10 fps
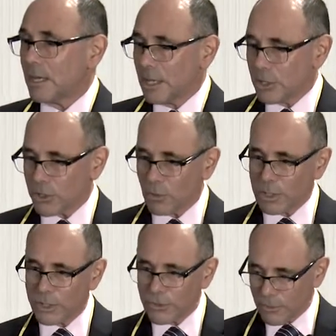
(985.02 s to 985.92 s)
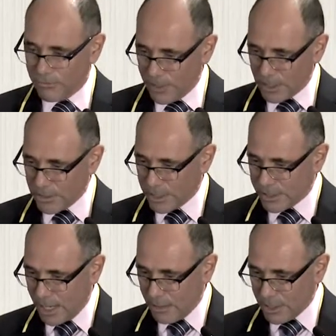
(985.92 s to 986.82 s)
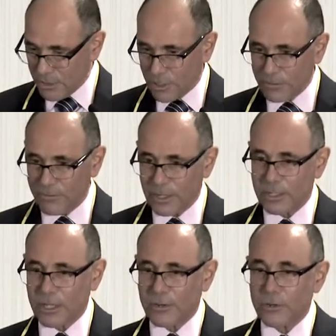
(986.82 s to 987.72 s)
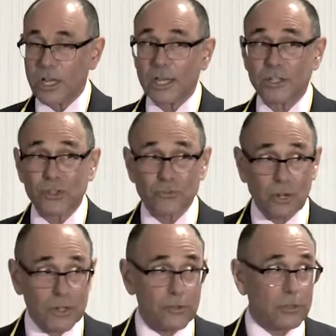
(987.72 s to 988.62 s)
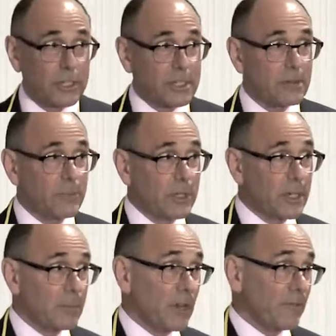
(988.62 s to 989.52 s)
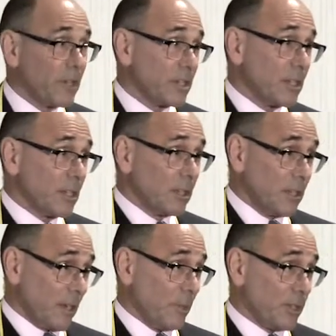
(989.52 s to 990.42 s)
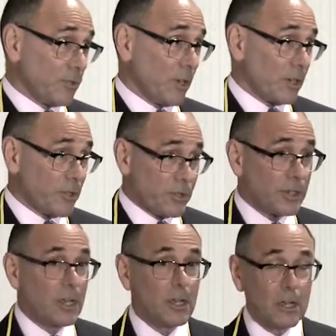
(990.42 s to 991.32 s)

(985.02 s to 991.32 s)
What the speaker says: So once you figure this out and you can fix the underlying structural instability by fixing the ligament structures,